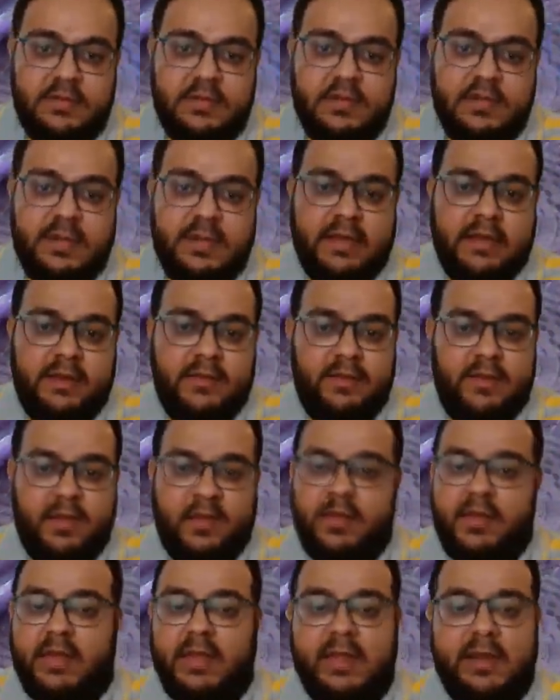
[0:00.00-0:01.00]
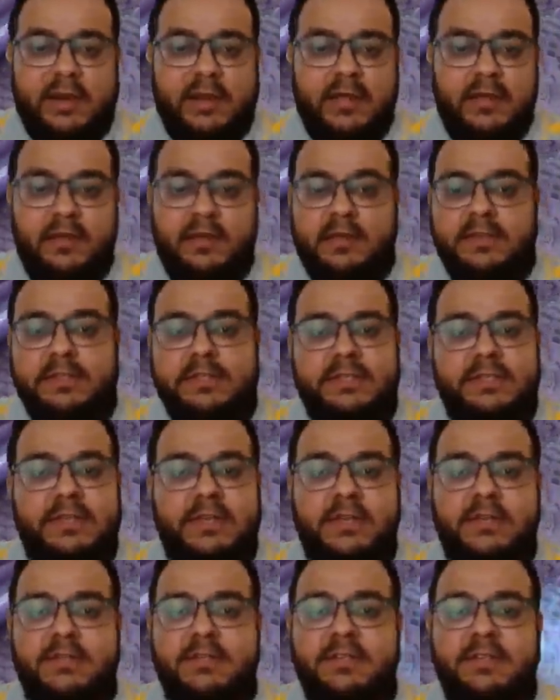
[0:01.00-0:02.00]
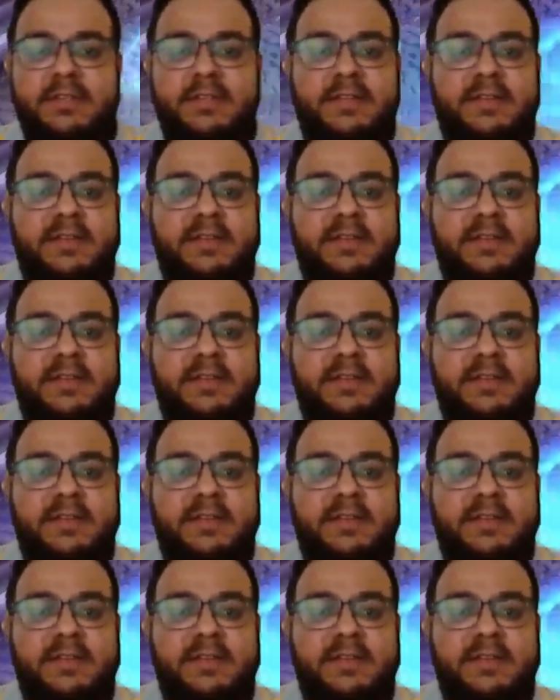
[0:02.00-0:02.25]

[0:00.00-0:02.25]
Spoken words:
And again, it's just